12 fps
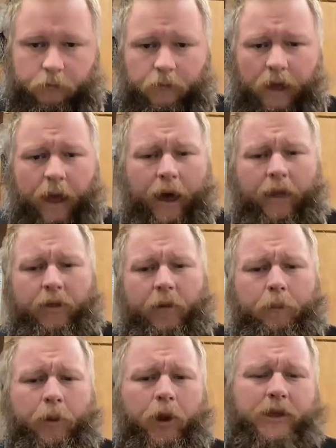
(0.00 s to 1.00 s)
And the
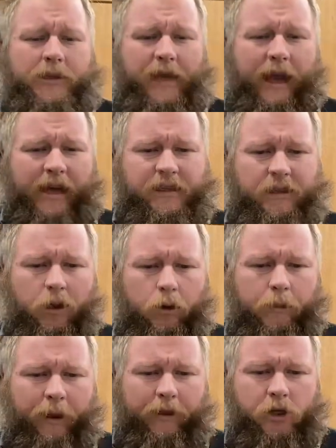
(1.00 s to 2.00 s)
bullets as
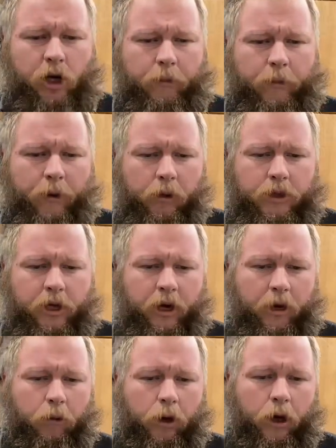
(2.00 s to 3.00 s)
loaded by the German military
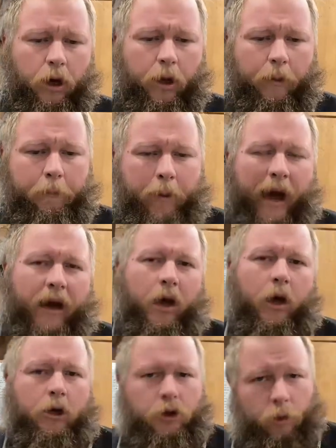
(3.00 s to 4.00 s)
were about
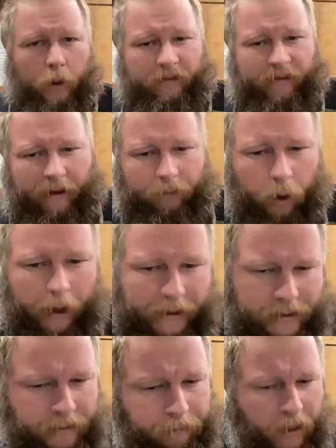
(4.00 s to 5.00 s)
125
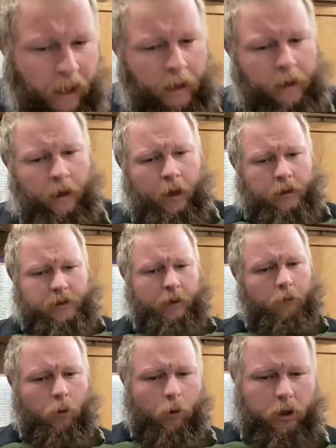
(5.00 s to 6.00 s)
grains. Some
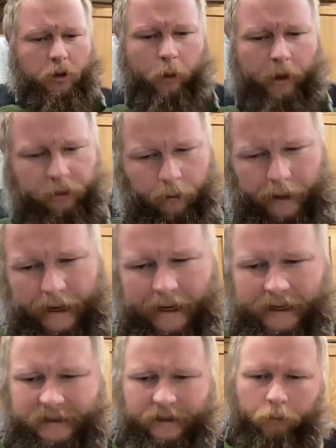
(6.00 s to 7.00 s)
were
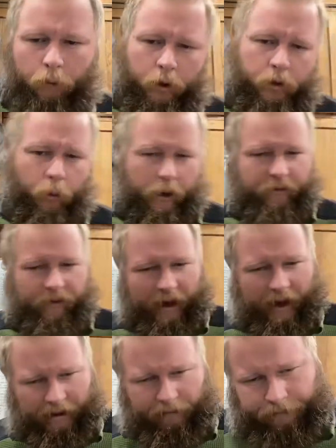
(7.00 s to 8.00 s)
123, some
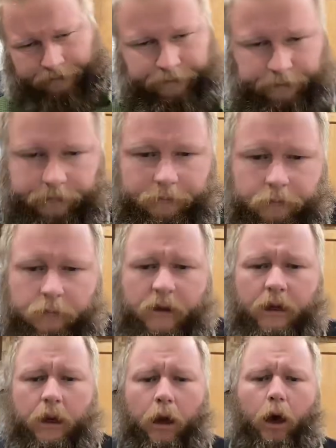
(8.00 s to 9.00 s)
125,
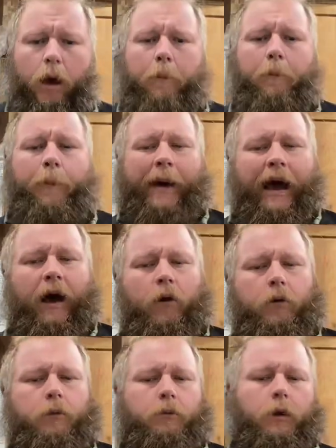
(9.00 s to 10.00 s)
about
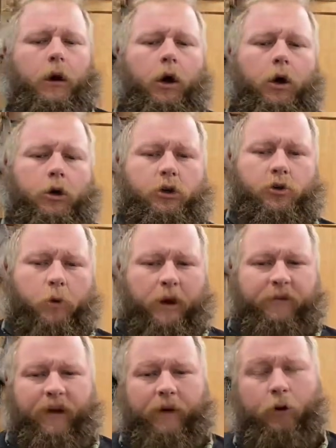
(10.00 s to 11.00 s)

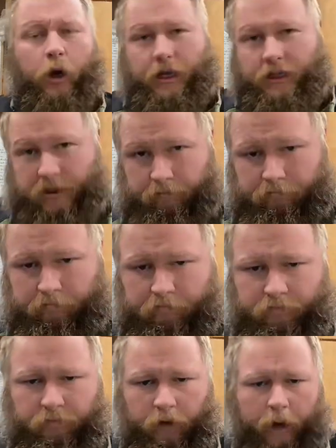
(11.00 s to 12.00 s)
125 grains,
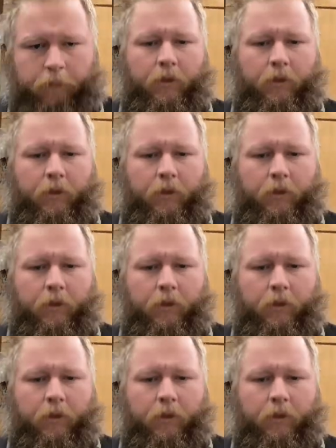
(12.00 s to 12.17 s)
right?